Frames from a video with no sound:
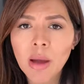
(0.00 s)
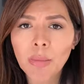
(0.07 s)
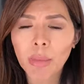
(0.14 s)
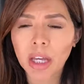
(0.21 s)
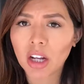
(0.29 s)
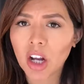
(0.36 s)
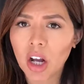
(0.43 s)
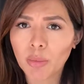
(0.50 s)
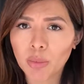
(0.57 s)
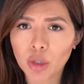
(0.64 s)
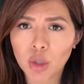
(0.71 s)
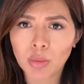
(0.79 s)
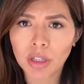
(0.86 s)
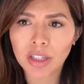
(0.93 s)
my
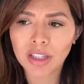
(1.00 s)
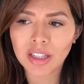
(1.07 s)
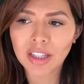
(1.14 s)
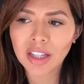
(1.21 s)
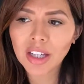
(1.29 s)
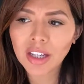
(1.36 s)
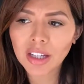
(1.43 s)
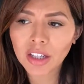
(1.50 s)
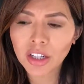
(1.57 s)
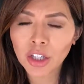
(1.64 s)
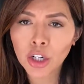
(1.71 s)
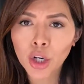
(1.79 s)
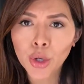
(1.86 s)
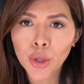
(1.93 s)
accomplishment is
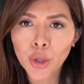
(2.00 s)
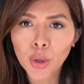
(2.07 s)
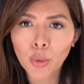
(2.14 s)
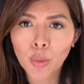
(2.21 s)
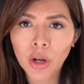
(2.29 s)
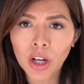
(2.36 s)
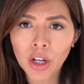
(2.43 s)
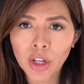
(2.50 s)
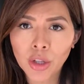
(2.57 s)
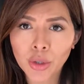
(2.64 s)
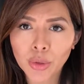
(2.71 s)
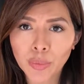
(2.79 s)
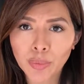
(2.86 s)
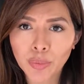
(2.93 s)
here,
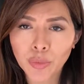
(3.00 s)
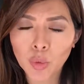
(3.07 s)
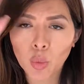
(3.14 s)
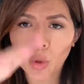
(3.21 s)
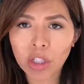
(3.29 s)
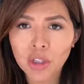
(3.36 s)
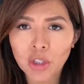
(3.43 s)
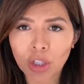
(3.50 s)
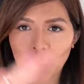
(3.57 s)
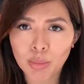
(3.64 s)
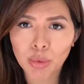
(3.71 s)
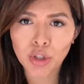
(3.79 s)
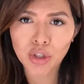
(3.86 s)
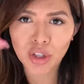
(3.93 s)
well, what's going to
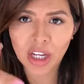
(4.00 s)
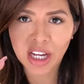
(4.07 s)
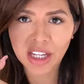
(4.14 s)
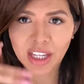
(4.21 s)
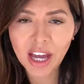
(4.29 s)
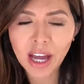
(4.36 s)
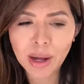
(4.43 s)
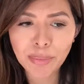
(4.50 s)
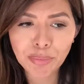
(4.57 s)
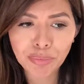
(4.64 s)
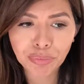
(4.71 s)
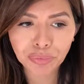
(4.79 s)
bridge that gap?